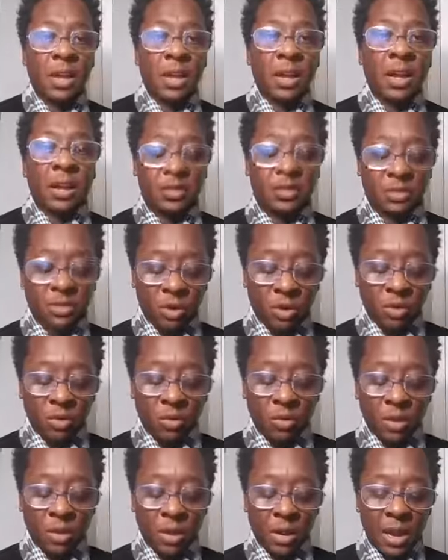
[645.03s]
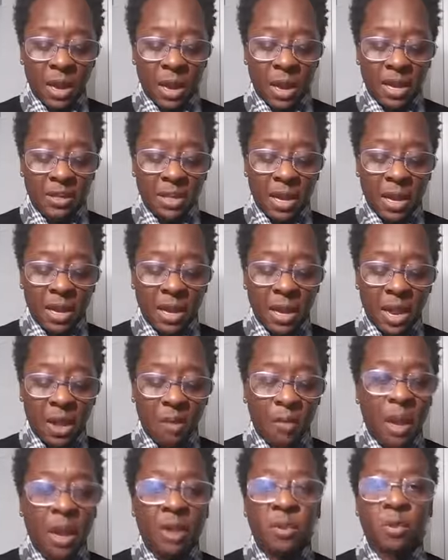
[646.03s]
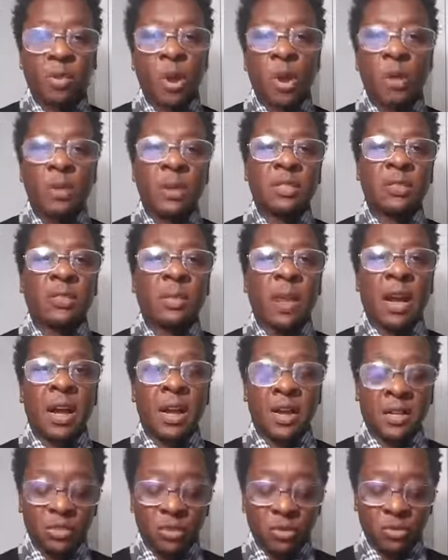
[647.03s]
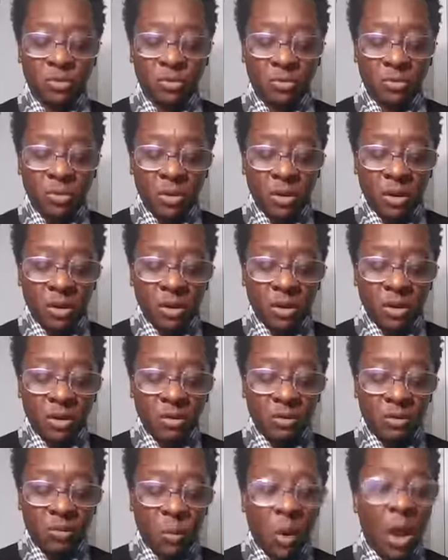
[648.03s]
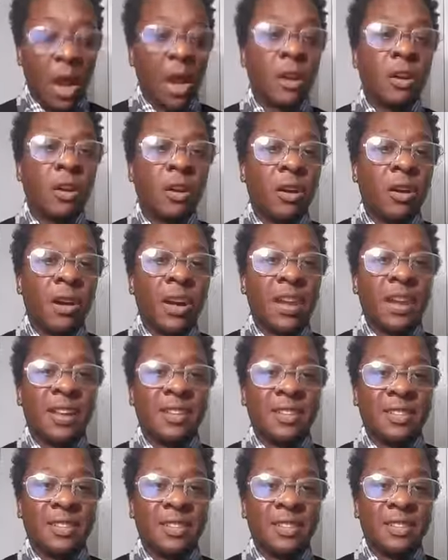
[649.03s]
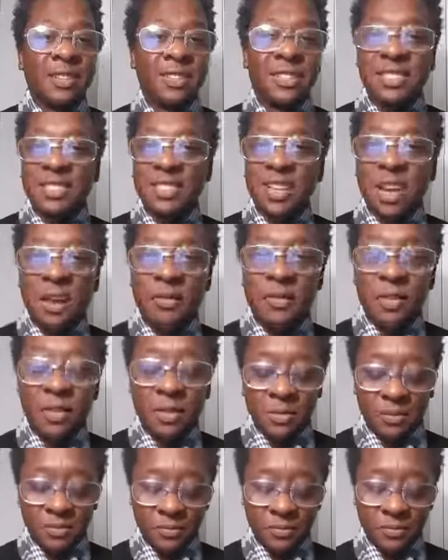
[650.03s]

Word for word: And so as I allow my Aquarius mind to wander and discover,